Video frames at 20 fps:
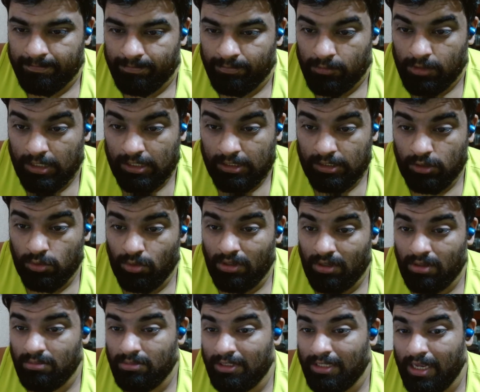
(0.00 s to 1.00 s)
This is what
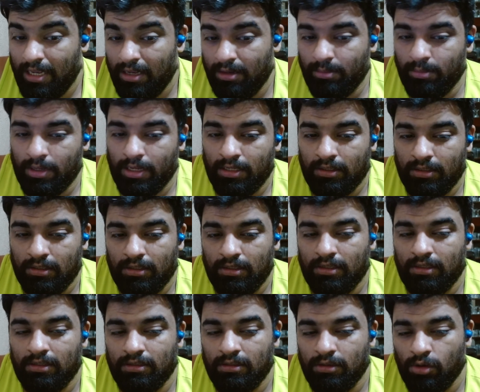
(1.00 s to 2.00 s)
I'm saying, man.
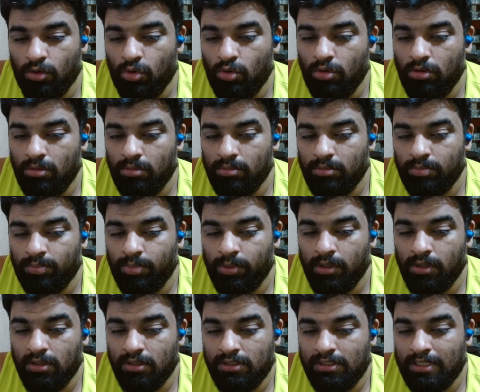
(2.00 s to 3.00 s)
The whole
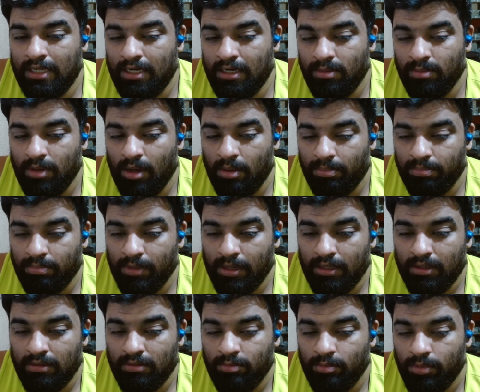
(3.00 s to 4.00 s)
Piers set him up, man.
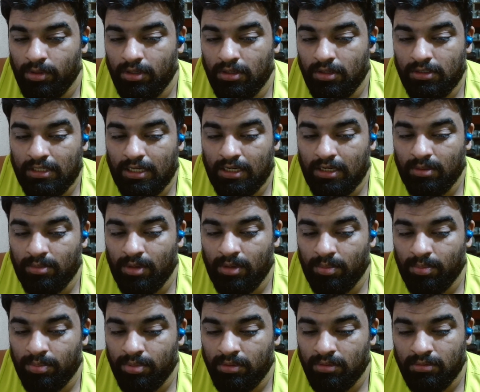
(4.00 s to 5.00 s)
Piers set him
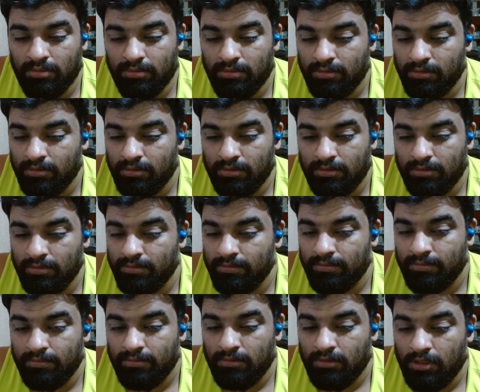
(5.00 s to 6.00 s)
up.
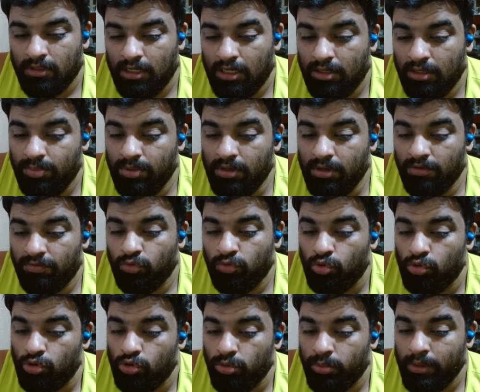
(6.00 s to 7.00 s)
He'd be a
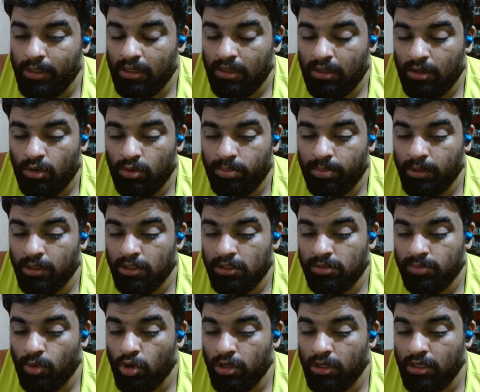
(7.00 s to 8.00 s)
fool to be around Piers
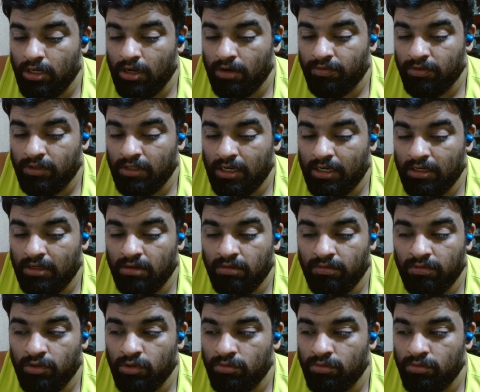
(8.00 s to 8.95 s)
Morgan after that interview.